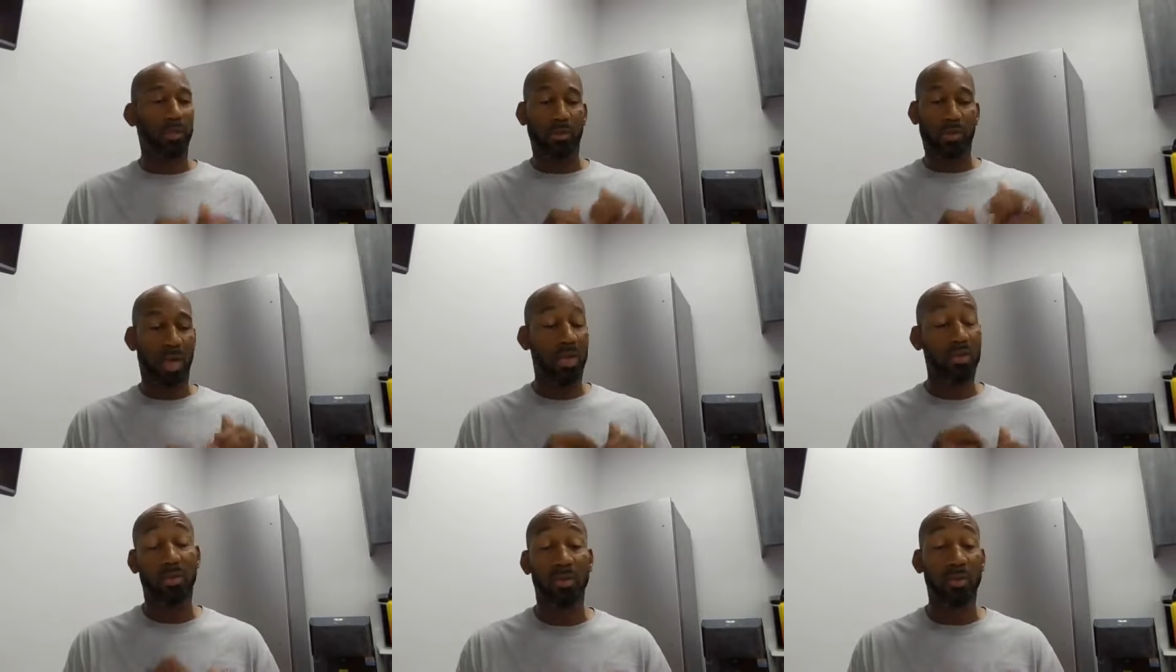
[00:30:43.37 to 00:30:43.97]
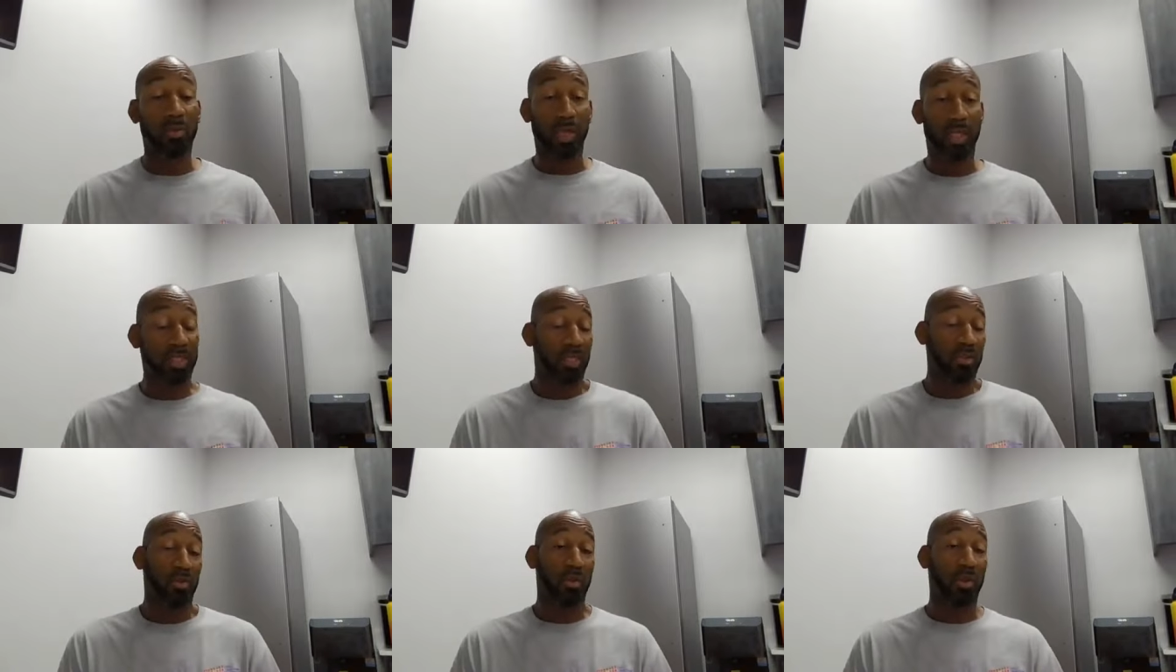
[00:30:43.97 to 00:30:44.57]
It will cause you to do things
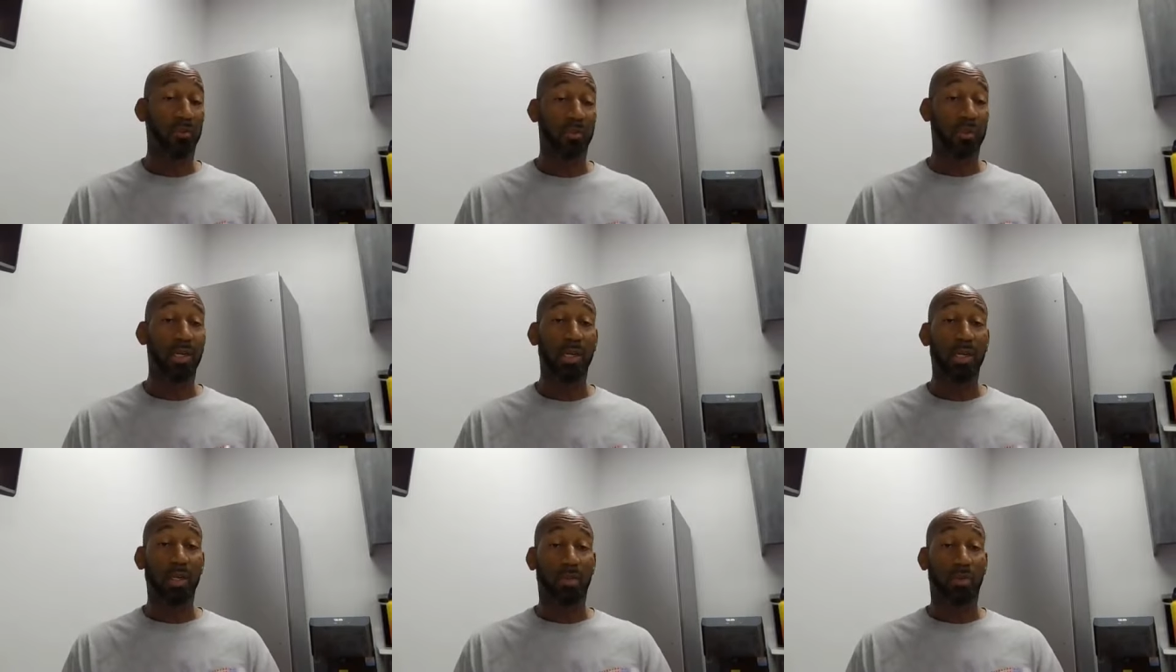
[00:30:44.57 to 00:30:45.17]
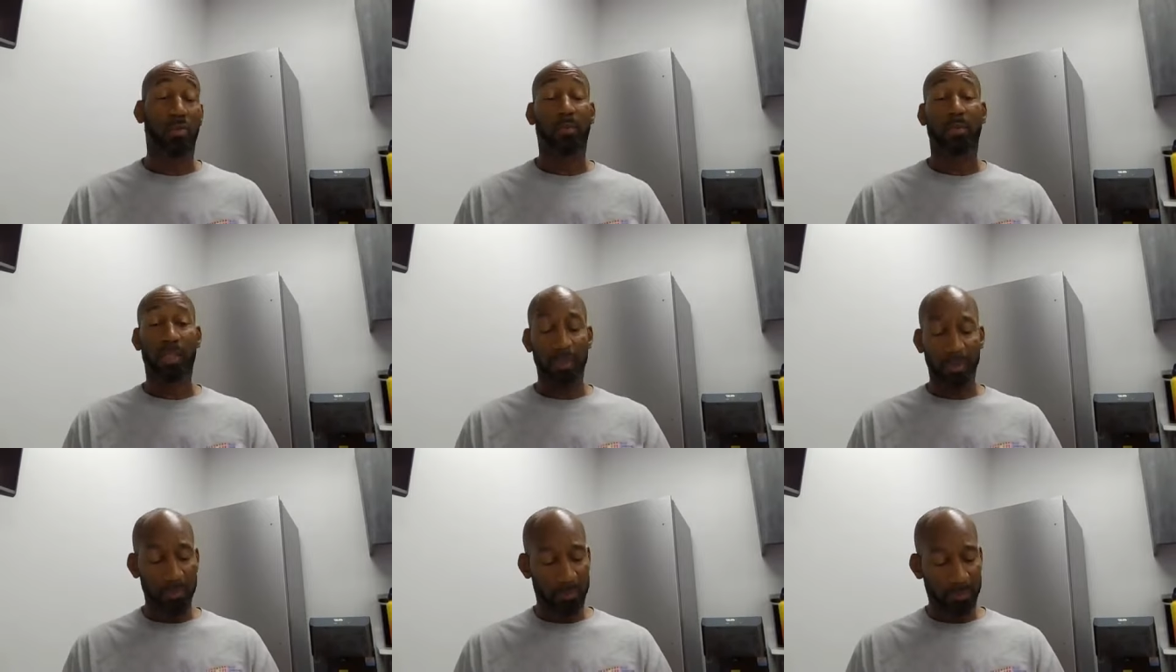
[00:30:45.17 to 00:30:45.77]
that you don't even normally
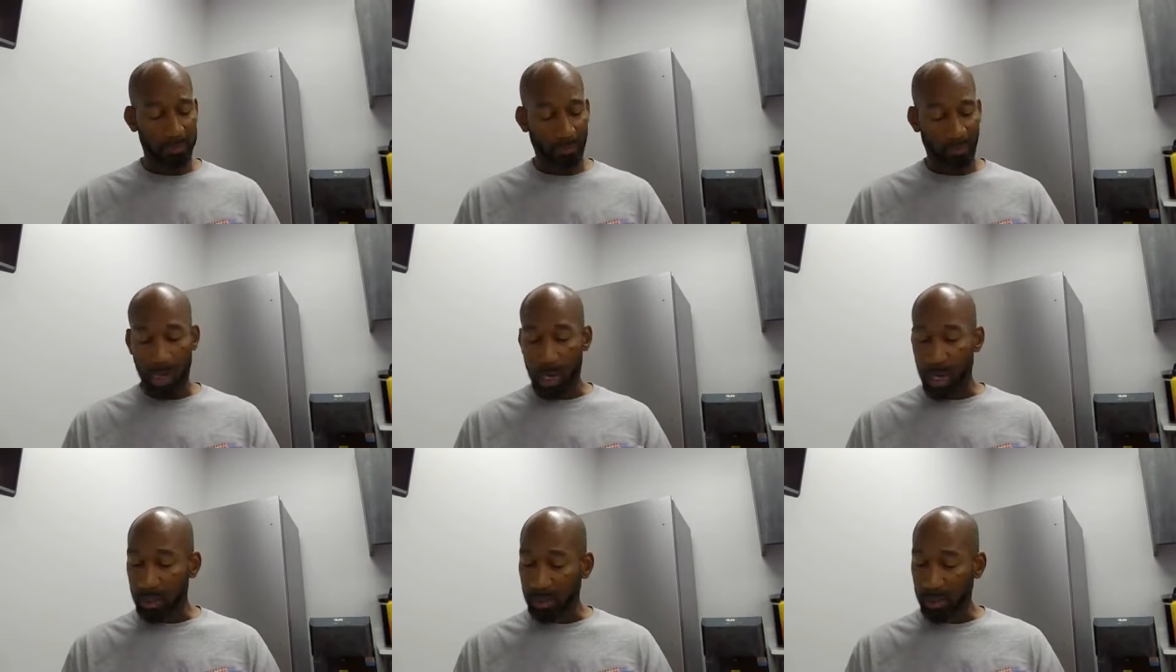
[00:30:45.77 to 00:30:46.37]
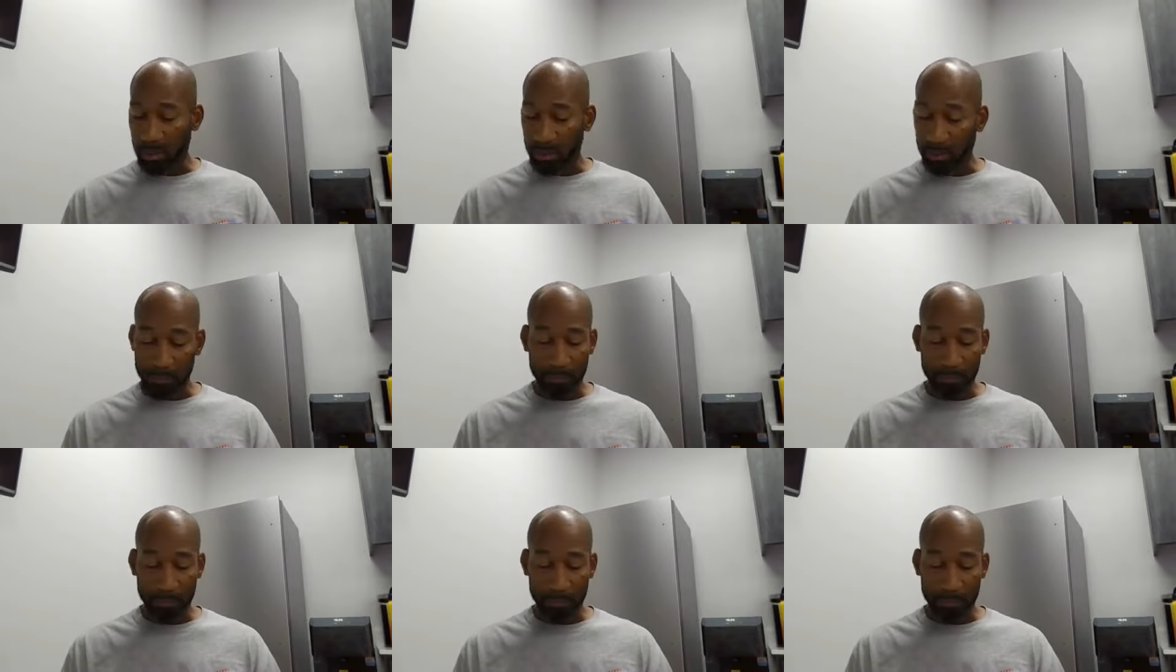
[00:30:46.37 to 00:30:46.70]
do. So.